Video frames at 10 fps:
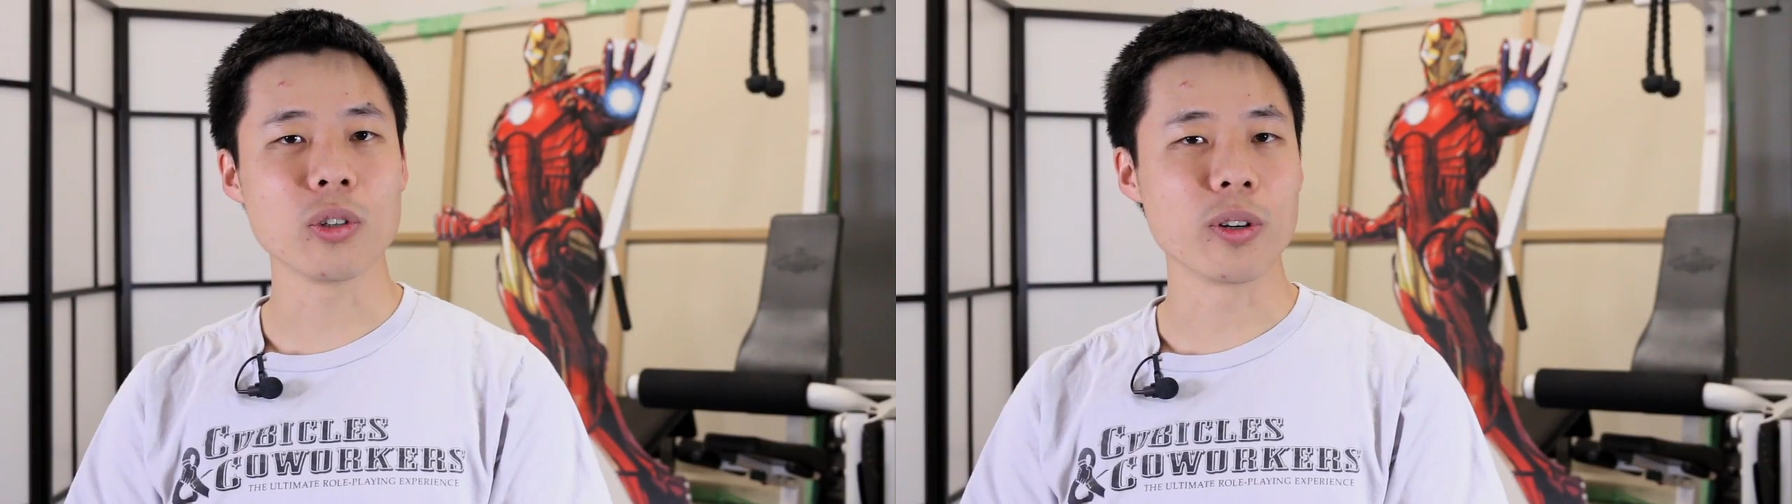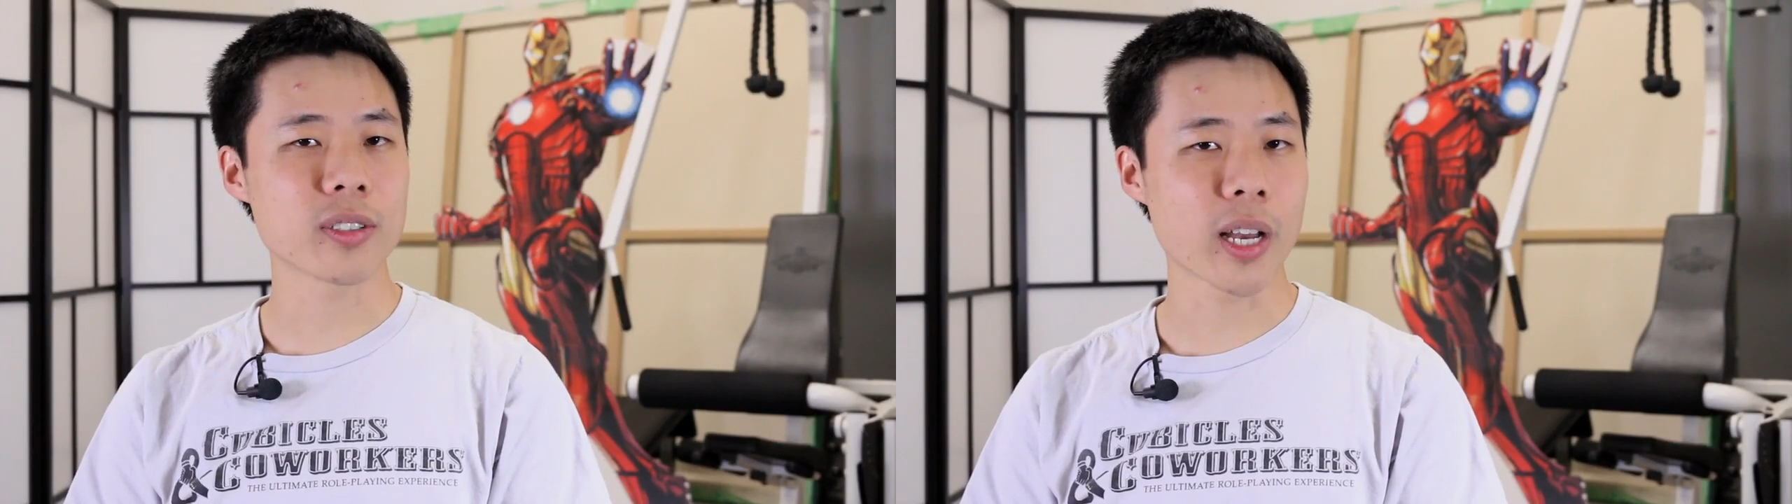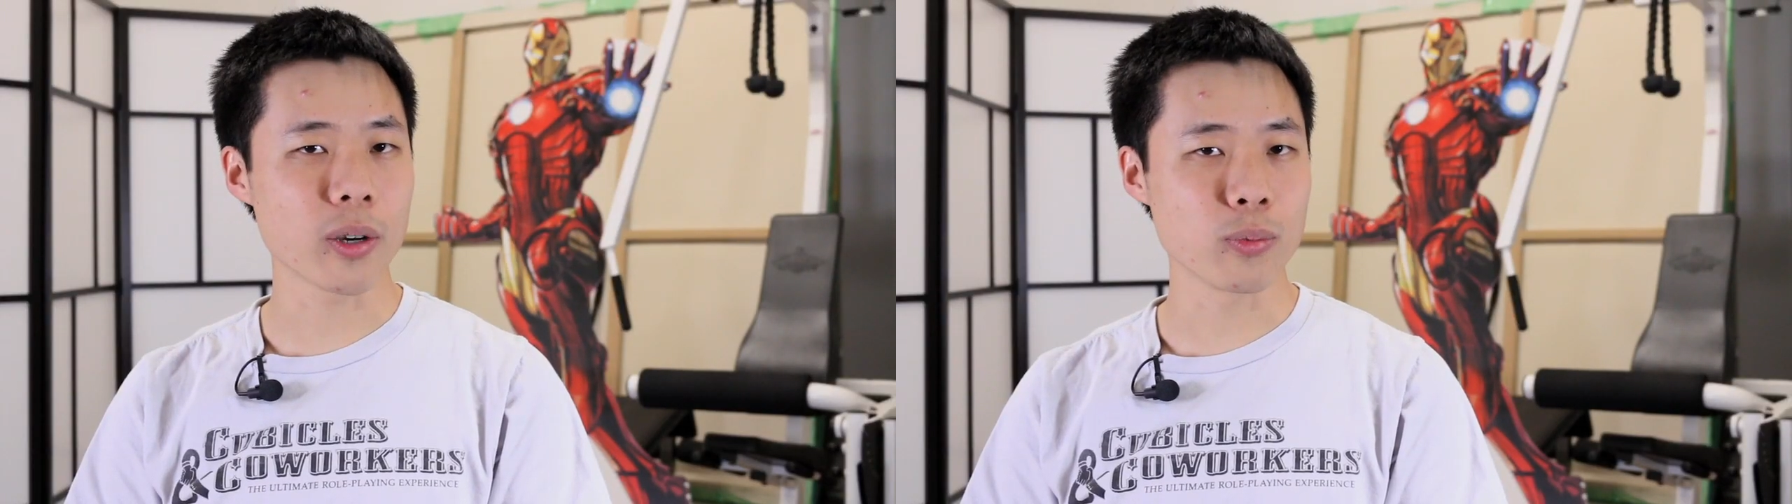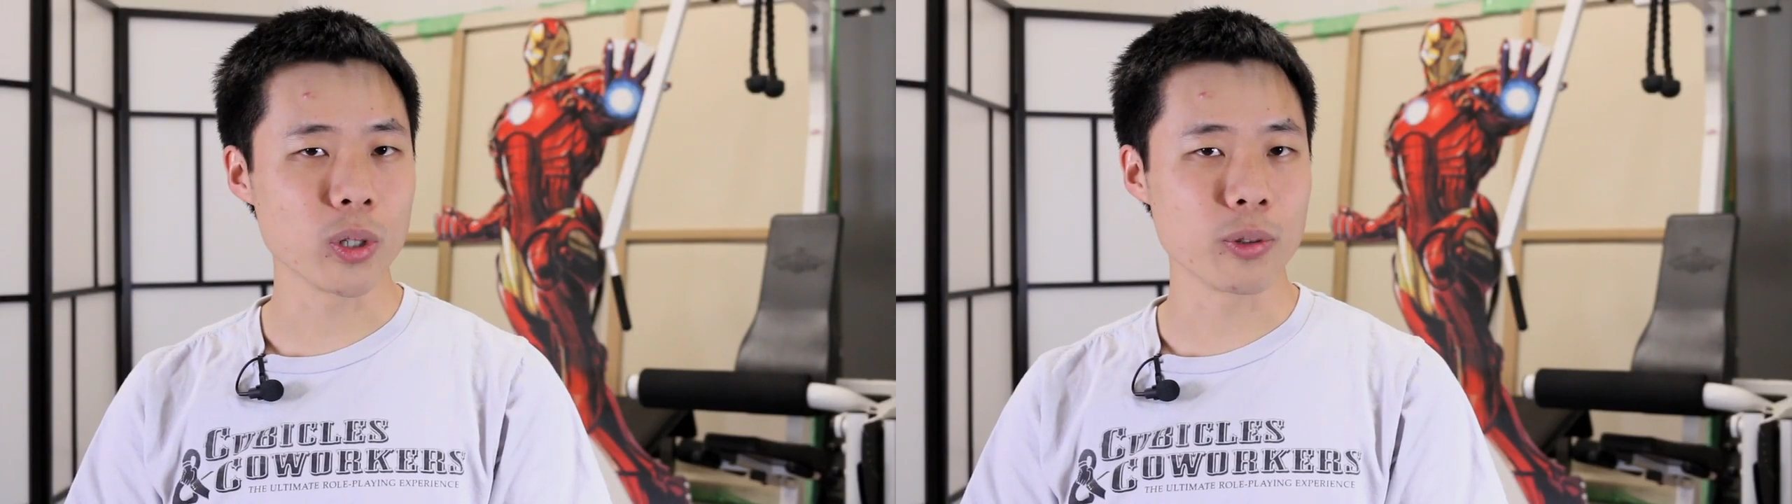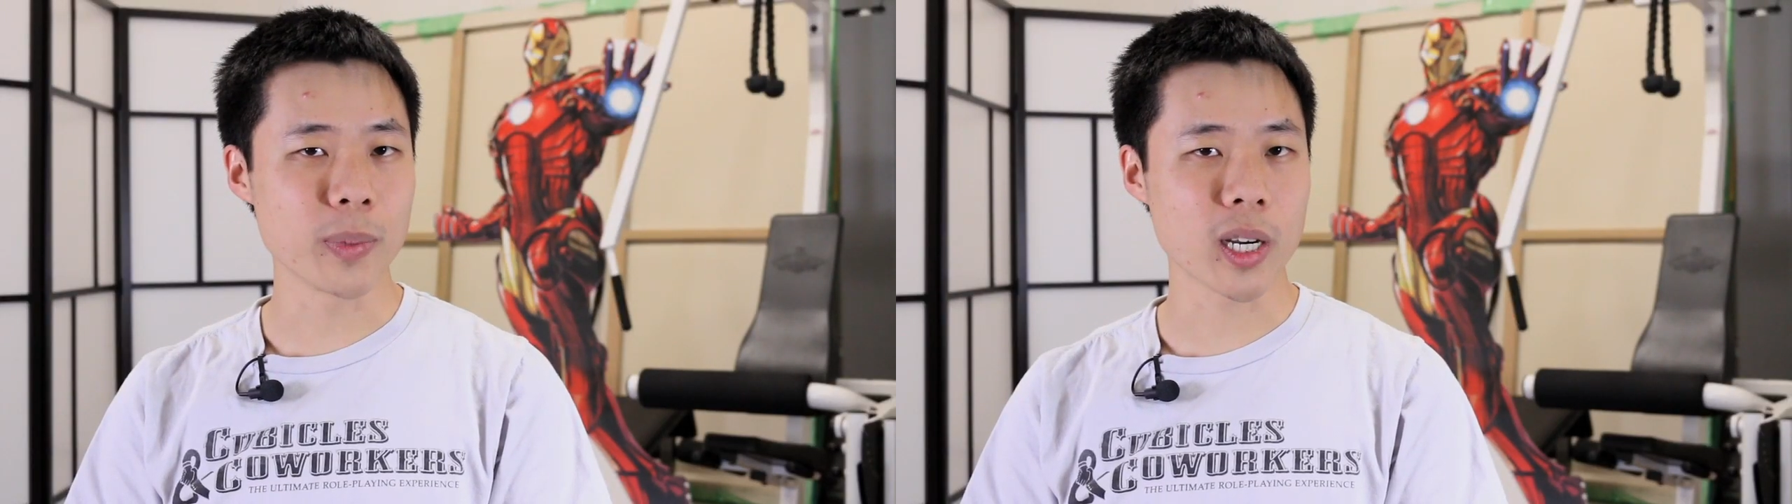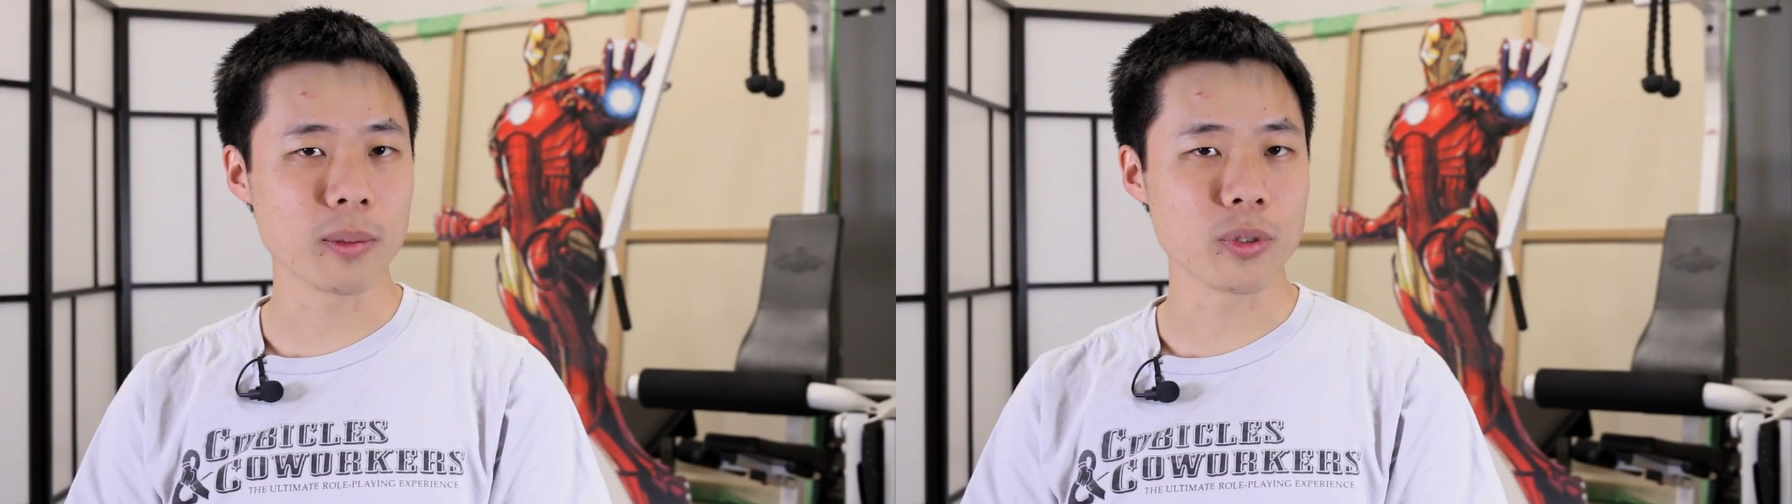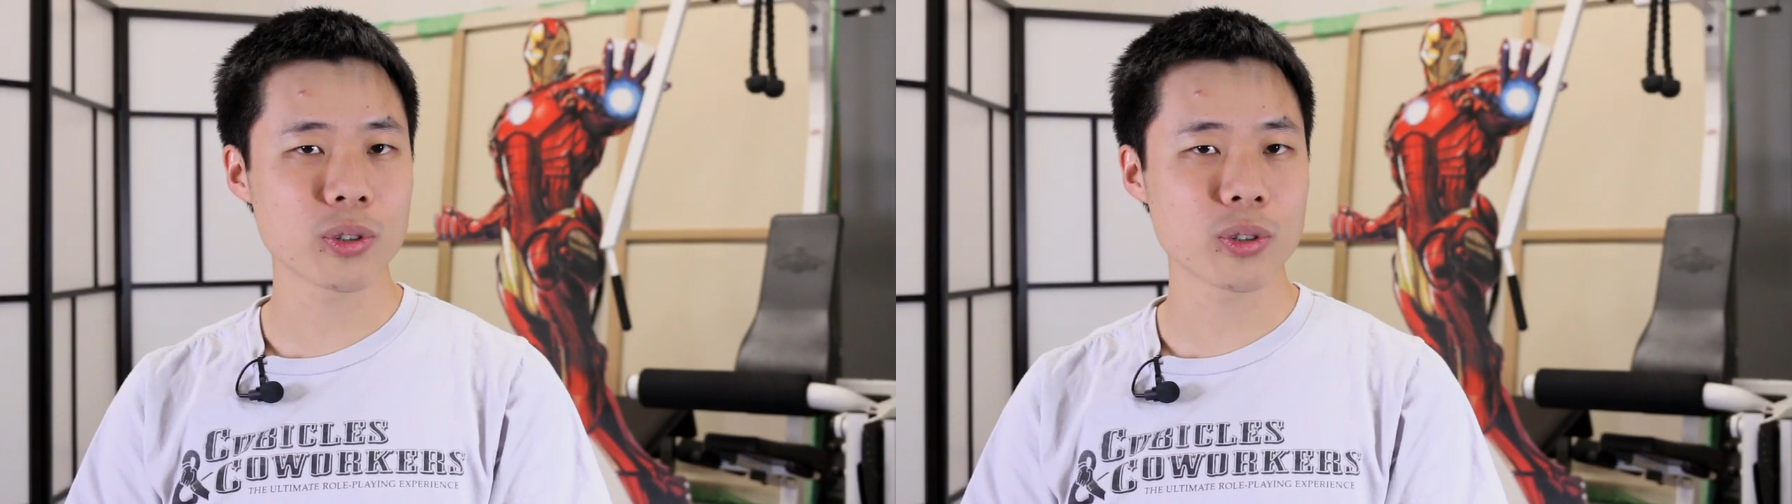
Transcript: your entire world becomes